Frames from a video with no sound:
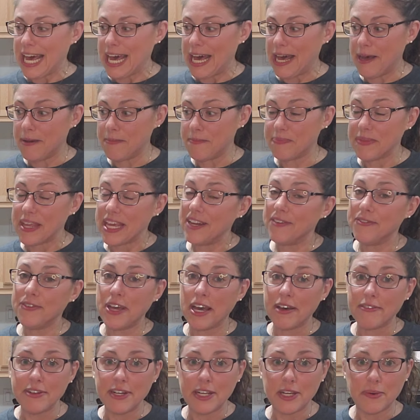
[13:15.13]
And if you
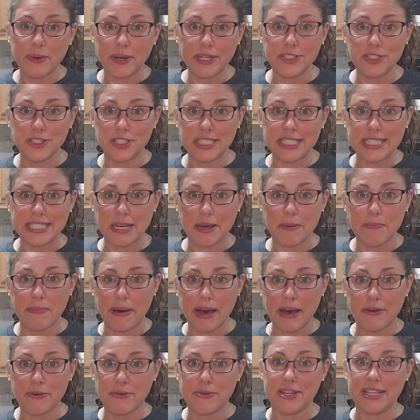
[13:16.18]
have any questions
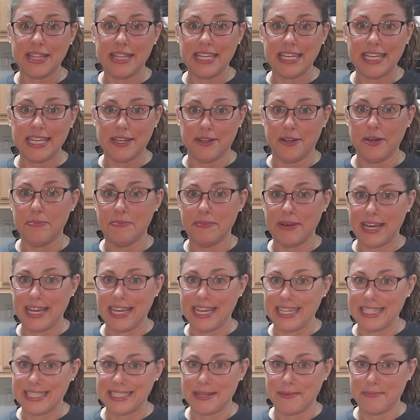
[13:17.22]
about the, I
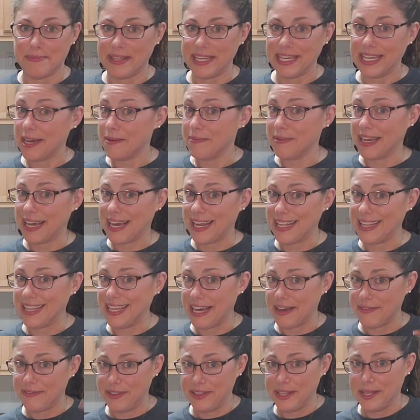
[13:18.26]
got something coming out of the
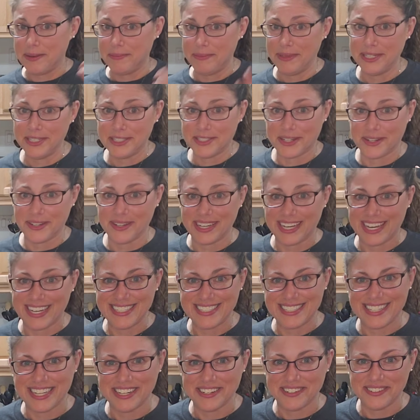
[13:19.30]
oven I'm going to show you
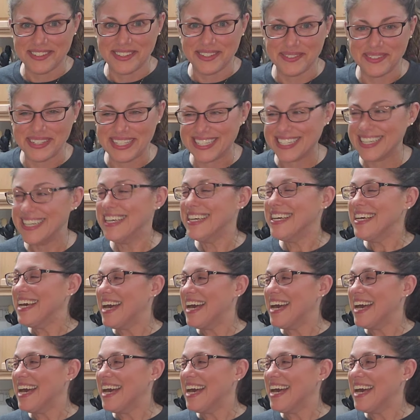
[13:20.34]
guys later in the week.